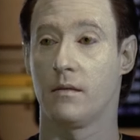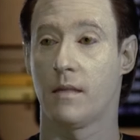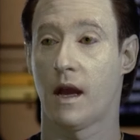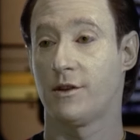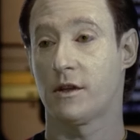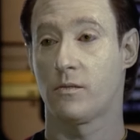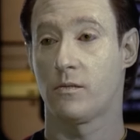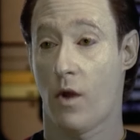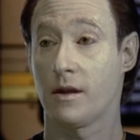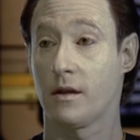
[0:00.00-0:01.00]
I just
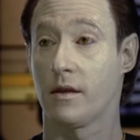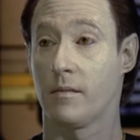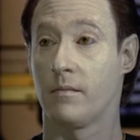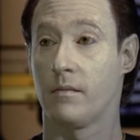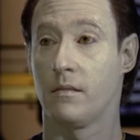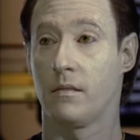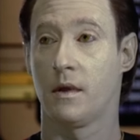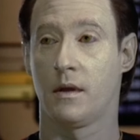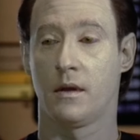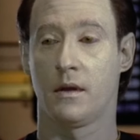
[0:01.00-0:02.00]
wanted them.
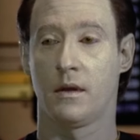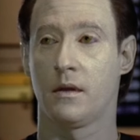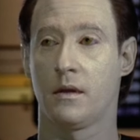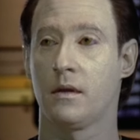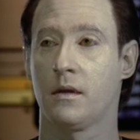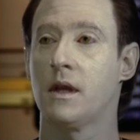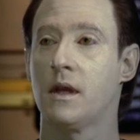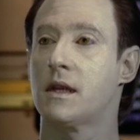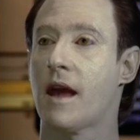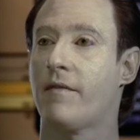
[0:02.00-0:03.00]

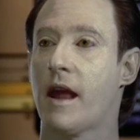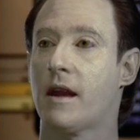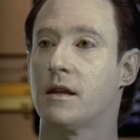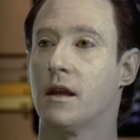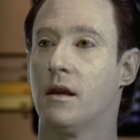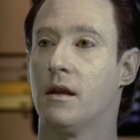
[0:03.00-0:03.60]
Is that vanity?